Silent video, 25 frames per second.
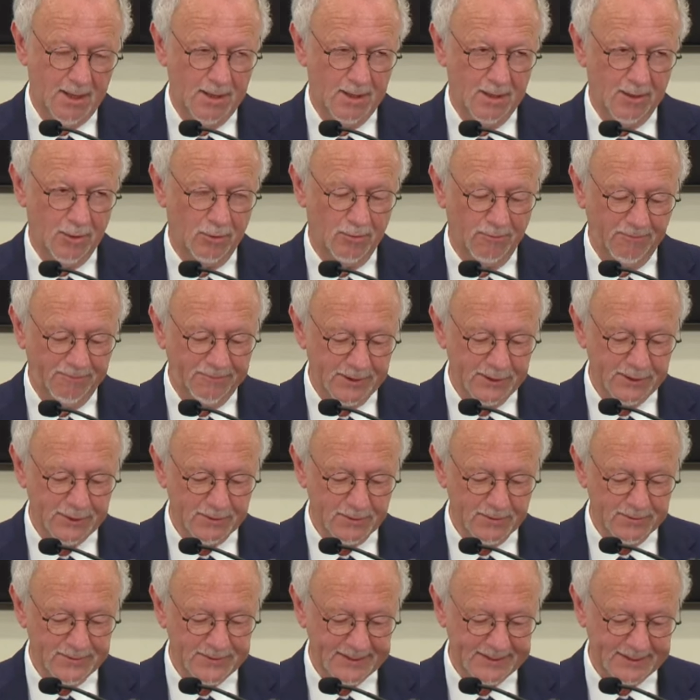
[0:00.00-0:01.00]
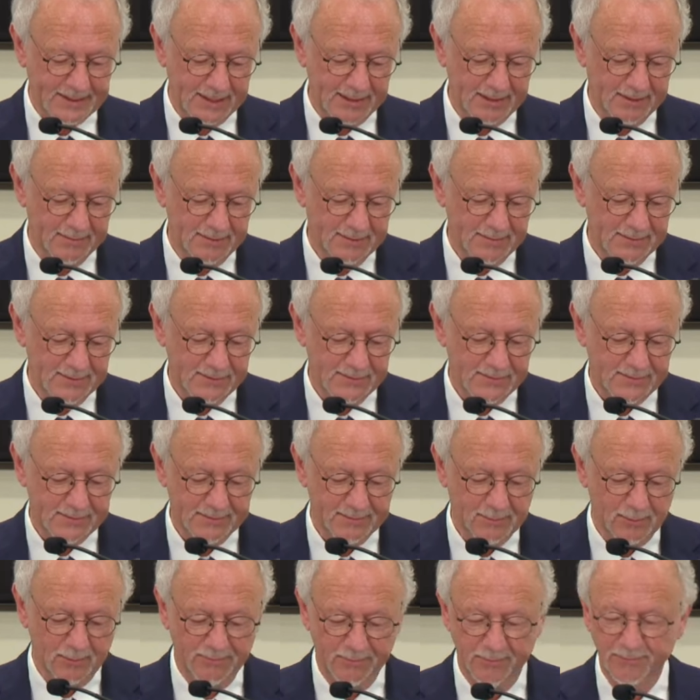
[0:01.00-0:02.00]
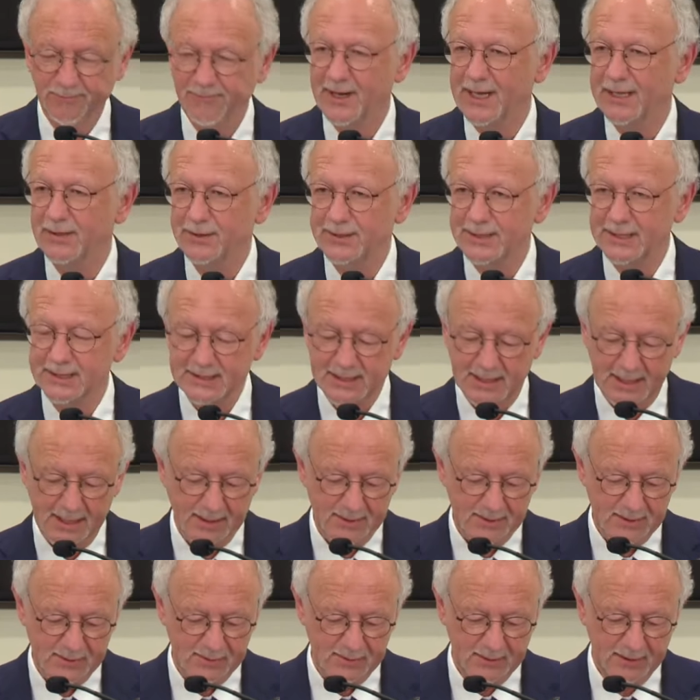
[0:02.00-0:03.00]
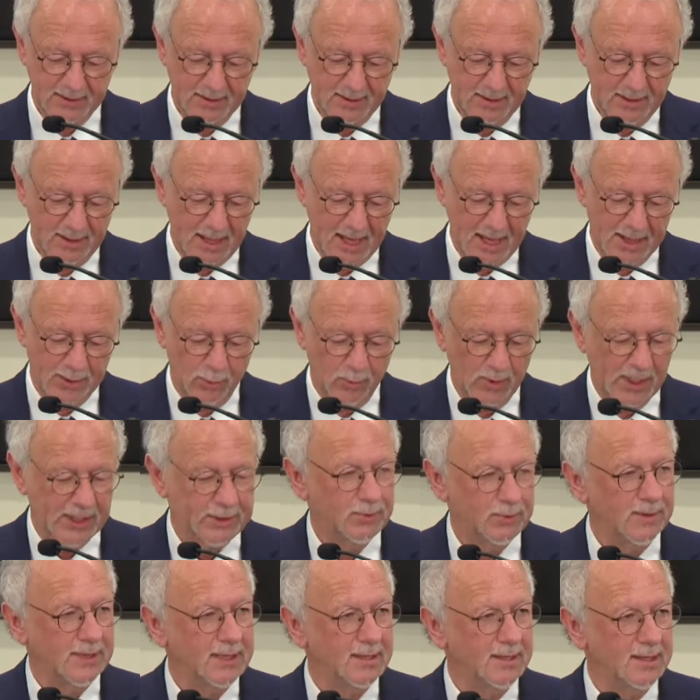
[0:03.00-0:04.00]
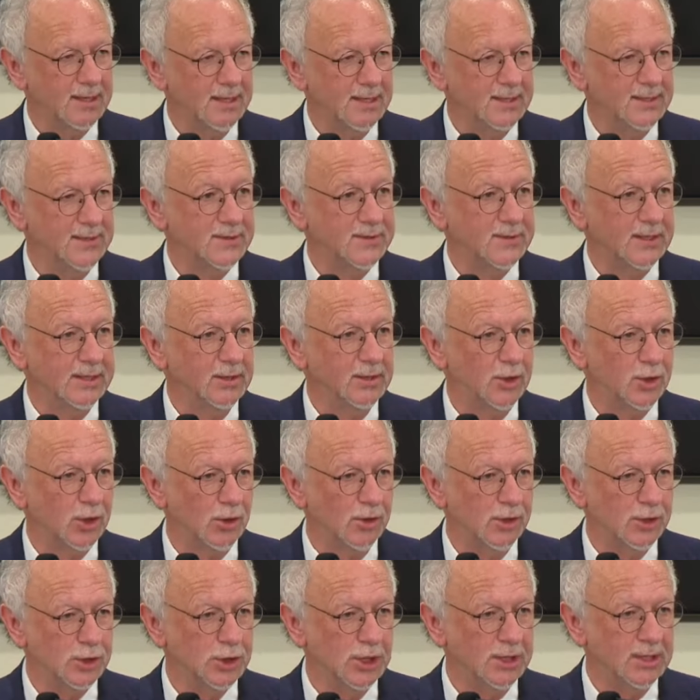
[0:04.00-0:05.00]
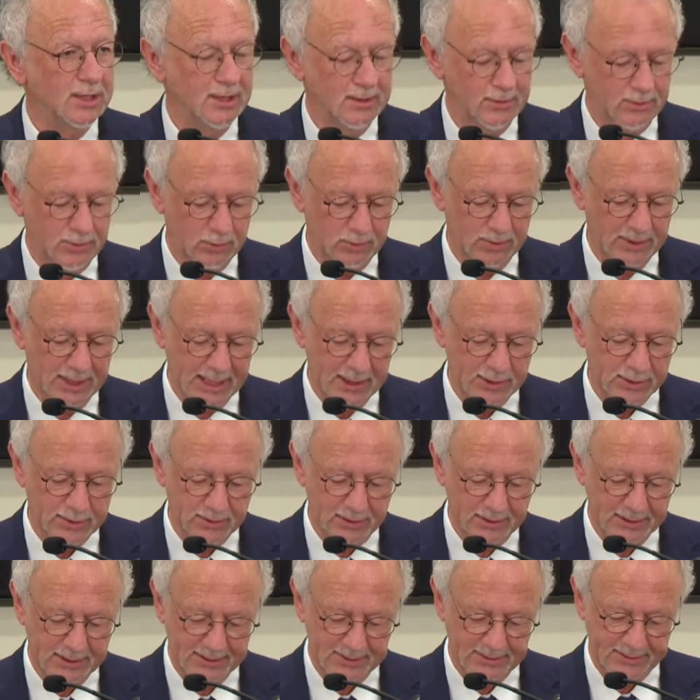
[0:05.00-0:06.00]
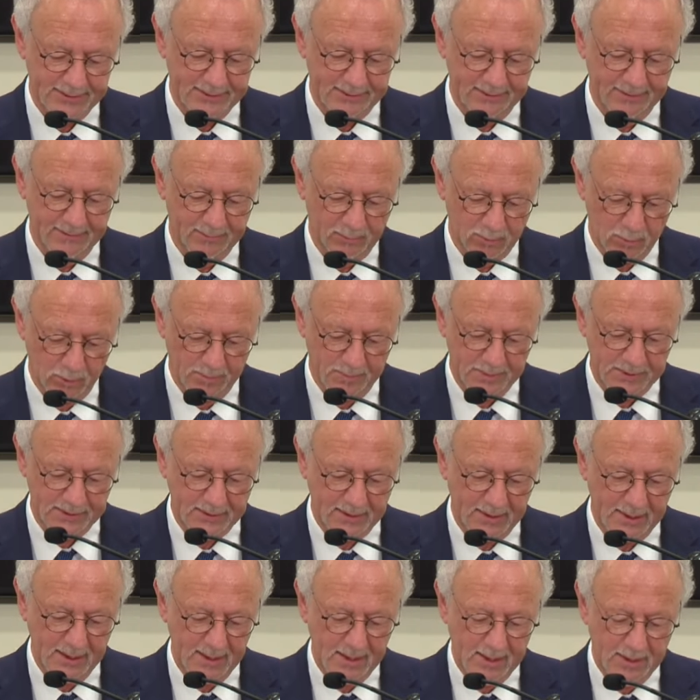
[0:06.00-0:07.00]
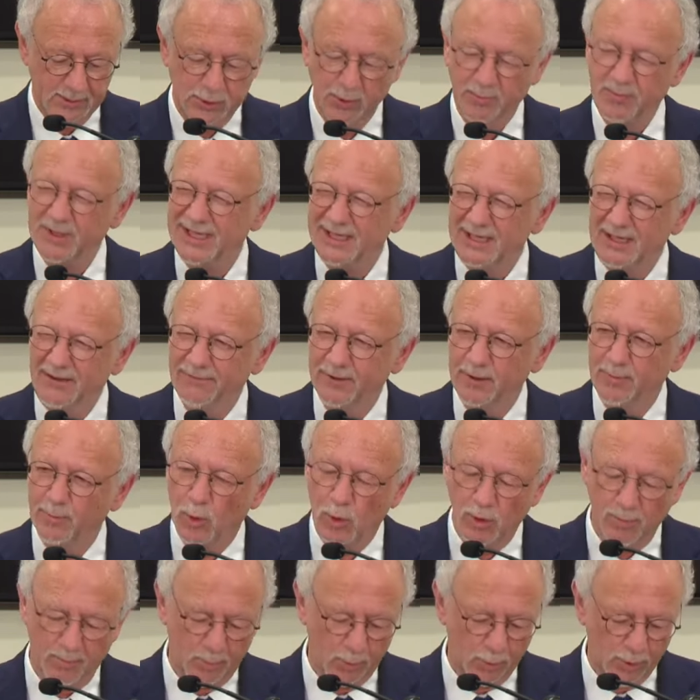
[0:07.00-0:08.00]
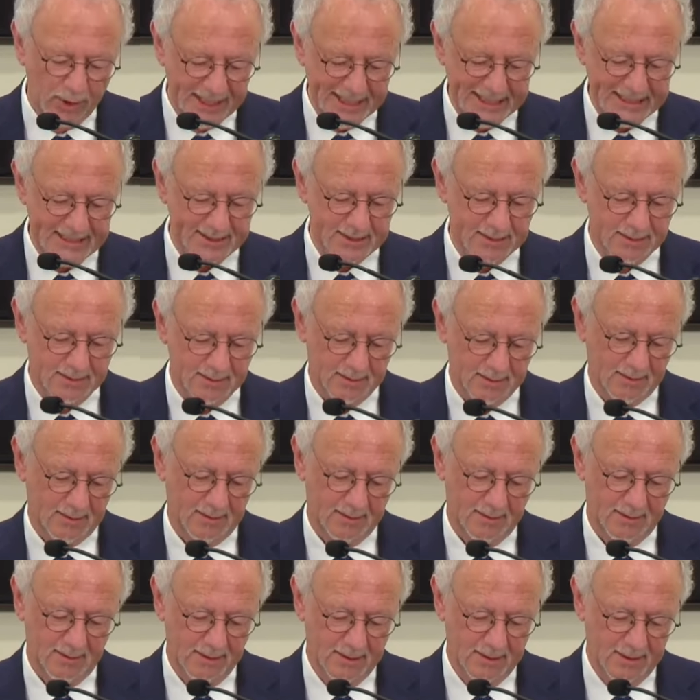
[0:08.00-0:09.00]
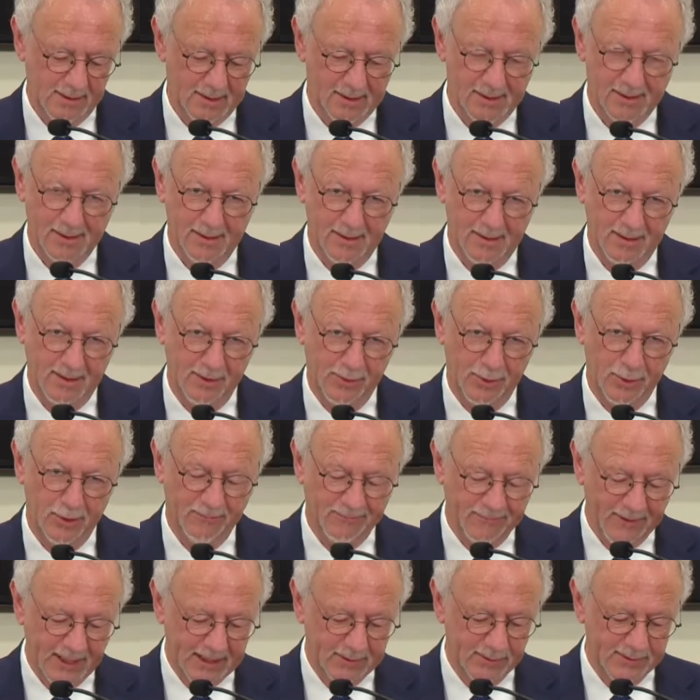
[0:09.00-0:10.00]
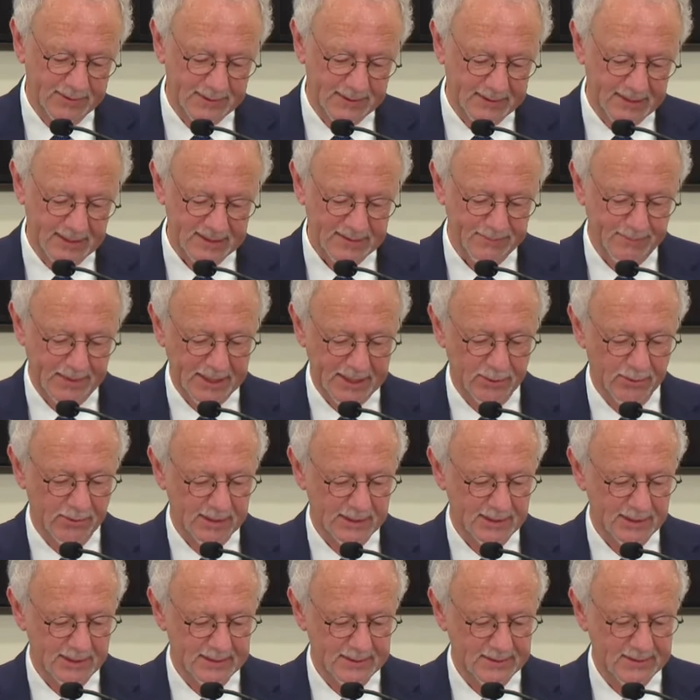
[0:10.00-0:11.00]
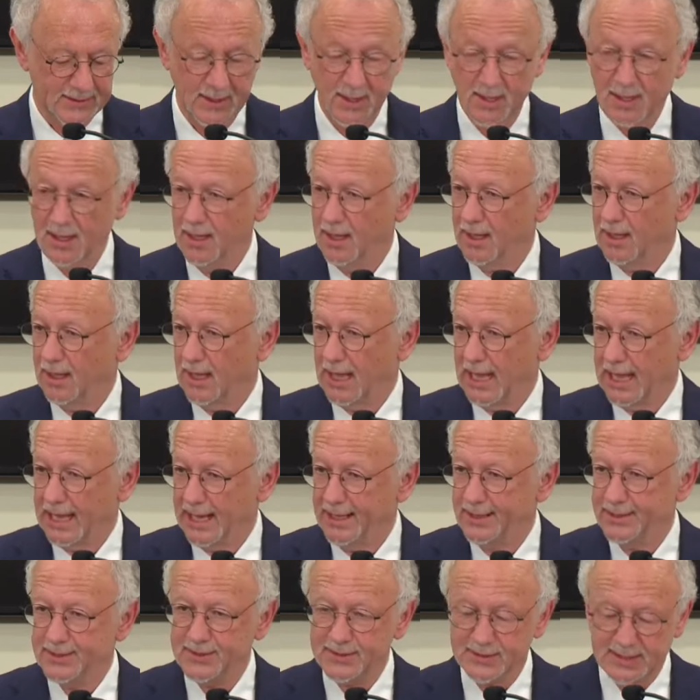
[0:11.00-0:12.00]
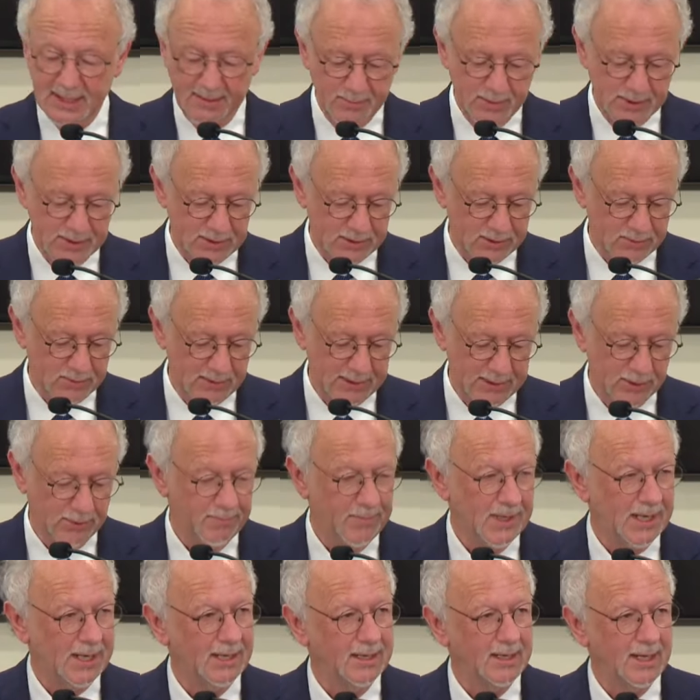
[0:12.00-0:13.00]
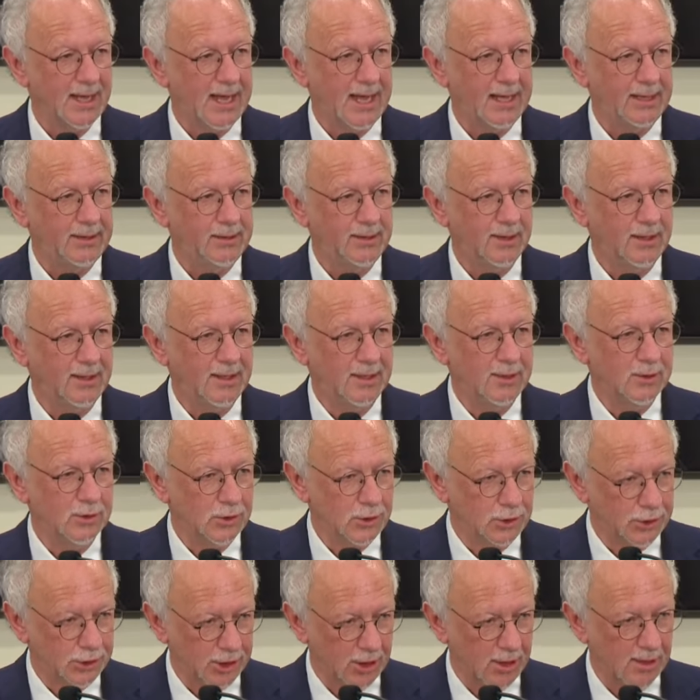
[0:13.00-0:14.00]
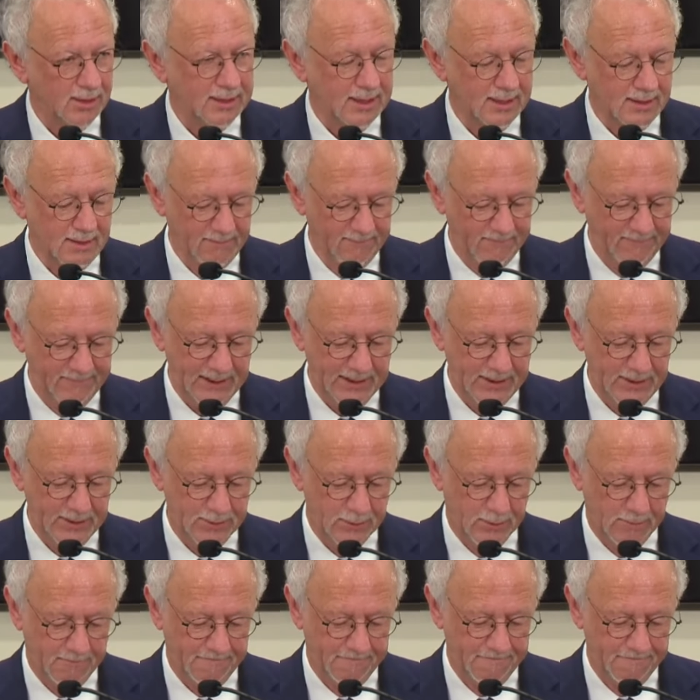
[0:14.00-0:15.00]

Official silence over violent attacks and rhetoric is encouraging Hindu nationalist groups to be even more brazen in their violence against minorities, as demonstrated by a shocking video,